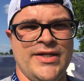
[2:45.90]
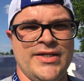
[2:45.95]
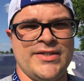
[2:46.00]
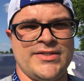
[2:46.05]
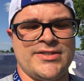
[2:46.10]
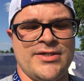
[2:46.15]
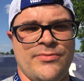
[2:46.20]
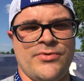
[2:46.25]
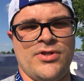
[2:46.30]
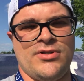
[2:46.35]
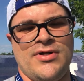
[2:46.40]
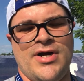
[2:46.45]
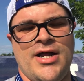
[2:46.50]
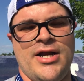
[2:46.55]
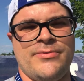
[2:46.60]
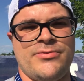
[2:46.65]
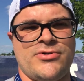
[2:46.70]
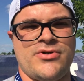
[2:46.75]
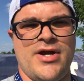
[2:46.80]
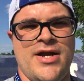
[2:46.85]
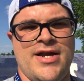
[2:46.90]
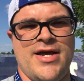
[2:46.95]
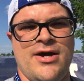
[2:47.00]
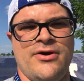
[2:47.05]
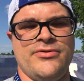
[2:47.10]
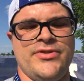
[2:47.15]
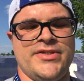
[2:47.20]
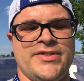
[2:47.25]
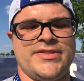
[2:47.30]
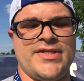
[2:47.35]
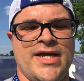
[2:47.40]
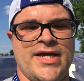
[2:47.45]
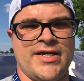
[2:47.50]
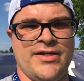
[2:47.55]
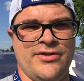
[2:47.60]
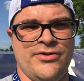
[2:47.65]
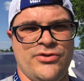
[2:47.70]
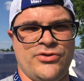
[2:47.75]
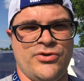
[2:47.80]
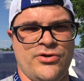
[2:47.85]
some of the lineups right now in the
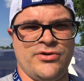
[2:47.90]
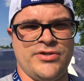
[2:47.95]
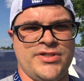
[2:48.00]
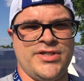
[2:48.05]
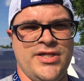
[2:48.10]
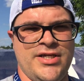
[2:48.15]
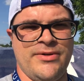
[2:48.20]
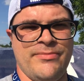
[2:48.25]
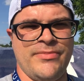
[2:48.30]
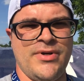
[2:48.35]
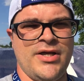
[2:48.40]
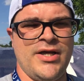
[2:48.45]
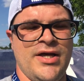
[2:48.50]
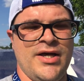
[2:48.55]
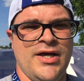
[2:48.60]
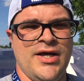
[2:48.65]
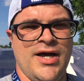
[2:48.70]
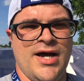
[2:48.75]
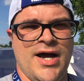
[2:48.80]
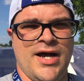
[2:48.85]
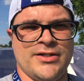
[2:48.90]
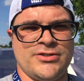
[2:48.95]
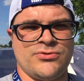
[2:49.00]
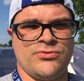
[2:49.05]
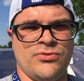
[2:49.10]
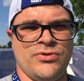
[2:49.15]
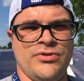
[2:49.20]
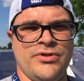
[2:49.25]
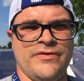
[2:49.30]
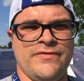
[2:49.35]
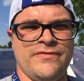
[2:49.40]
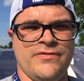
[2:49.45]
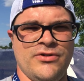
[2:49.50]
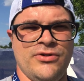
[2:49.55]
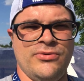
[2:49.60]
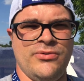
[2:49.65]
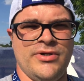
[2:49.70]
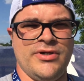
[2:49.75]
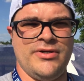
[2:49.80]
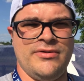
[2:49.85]
second and third team. It's really
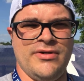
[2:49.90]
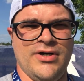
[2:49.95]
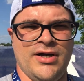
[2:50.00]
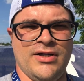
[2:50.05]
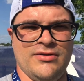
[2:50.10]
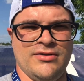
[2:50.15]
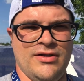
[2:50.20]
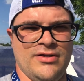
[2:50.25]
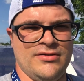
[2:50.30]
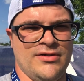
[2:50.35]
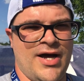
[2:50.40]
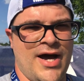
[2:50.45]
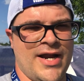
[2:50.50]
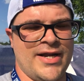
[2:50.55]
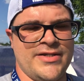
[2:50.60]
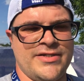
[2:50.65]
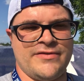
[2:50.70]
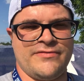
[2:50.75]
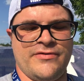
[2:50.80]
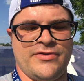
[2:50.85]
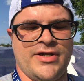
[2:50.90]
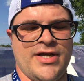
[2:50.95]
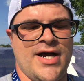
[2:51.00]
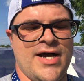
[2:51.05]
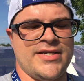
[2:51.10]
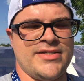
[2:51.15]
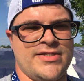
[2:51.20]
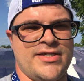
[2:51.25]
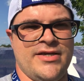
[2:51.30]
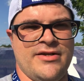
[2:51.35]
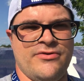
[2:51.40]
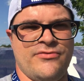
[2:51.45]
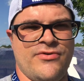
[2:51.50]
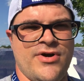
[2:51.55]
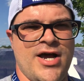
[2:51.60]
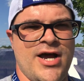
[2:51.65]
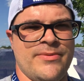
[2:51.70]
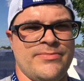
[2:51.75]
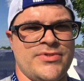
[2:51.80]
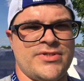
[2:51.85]
fluid. A lot of different guys getting
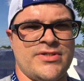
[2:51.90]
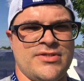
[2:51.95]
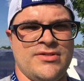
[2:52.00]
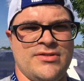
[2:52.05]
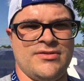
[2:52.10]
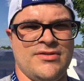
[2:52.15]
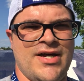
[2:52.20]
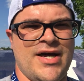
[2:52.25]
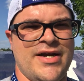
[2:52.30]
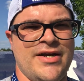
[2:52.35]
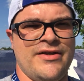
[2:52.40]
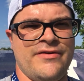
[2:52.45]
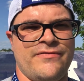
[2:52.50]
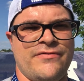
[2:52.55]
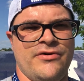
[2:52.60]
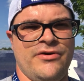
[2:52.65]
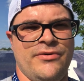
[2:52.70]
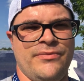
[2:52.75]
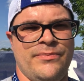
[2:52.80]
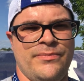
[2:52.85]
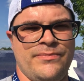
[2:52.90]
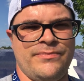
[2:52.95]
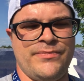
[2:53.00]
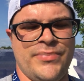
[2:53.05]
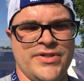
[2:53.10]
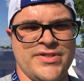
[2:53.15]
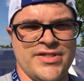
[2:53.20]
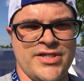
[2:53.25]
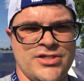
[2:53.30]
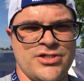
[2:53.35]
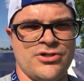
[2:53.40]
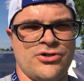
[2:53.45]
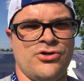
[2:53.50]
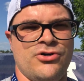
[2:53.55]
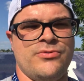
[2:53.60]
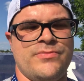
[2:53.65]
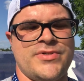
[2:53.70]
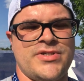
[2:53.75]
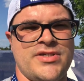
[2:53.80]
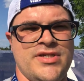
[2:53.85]
reps, a lot of different position
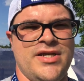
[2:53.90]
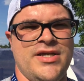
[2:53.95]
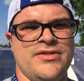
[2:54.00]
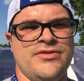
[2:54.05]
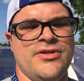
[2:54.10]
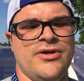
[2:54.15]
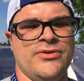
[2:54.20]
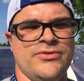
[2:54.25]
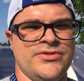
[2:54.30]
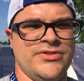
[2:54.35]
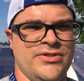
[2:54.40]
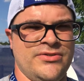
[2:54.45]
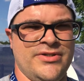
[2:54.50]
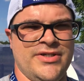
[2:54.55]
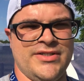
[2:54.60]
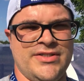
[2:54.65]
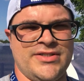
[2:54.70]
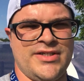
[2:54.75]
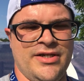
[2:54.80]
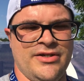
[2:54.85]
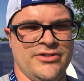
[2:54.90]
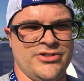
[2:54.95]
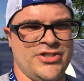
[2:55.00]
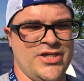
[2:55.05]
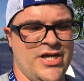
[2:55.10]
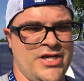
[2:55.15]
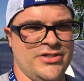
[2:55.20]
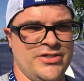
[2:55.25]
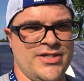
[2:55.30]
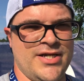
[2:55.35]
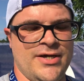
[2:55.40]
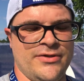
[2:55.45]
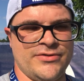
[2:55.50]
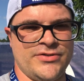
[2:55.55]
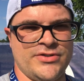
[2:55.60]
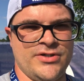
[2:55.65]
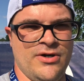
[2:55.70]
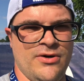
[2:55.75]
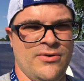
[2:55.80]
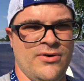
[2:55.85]
groups in those units getting changed out.
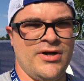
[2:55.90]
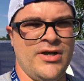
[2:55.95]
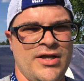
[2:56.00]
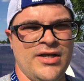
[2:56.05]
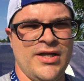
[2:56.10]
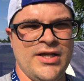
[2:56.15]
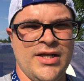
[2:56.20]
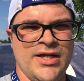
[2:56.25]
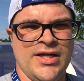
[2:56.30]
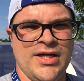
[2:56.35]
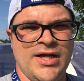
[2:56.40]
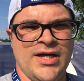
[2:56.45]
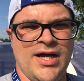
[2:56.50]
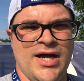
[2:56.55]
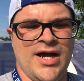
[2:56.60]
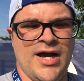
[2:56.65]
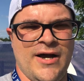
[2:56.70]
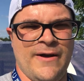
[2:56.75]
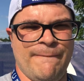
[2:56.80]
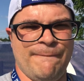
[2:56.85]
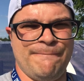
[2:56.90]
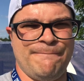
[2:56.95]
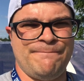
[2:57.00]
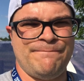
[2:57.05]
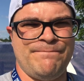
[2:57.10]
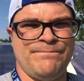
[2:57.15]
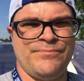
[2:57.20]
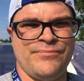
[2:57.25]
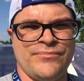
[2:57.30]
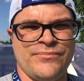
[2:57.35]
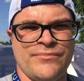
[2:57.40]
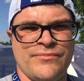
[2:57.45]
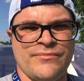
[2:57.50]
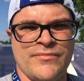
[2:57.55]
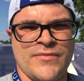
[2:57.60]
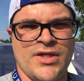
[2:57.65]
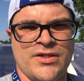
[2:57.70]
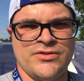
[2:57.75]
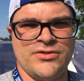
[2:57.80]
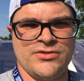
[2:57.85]
So
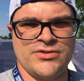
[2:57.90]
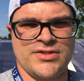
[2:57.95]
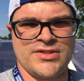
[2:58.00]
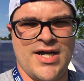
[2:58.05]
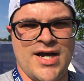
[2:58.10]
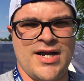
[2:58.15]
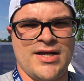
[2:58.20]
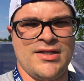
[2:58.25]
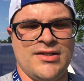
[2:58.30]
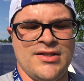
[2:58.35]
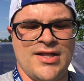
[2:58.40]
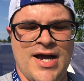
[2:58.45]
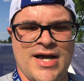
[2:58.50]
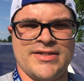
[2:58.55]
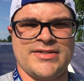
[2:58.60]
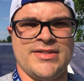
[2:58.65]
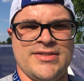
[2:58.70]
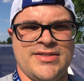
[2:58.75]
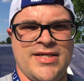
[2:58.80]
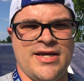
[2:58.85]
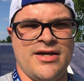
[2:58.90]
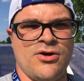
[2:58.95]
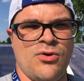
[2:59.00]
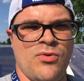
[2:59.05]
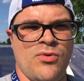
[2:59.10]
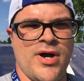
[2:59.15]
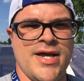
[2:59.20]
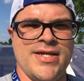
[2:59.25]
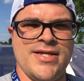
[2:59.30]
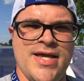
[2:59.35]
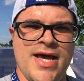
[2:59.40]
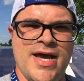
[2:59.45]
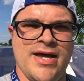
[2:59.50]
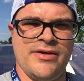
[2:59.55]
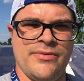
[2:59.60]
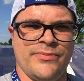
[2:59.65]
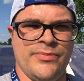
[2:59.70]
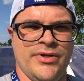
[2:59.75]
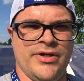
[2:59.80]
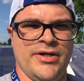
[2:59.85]
there's not a lot to take away
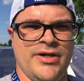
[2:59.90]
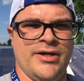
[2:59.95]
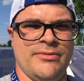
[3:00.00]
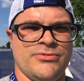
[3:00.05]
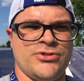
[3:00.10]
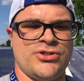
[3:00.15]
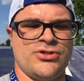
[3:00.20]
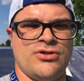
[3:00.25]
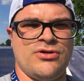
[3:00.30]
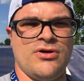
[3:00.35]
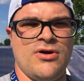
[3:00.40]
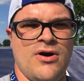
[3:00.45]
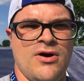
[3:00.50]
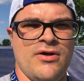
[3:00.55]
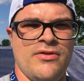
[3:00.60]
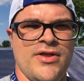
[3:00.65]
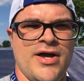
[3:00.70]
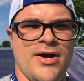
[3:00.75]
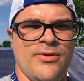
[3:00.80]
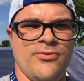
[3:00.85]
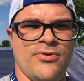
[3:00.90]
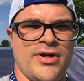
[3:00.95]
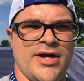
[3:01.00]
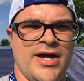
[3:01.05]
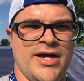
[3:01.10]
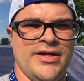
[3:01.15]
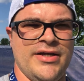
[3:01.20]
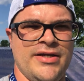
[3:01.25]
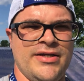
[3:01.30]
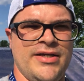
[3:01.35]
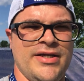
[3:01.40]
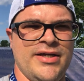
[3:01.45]
yet, but I'm sure all that will kind of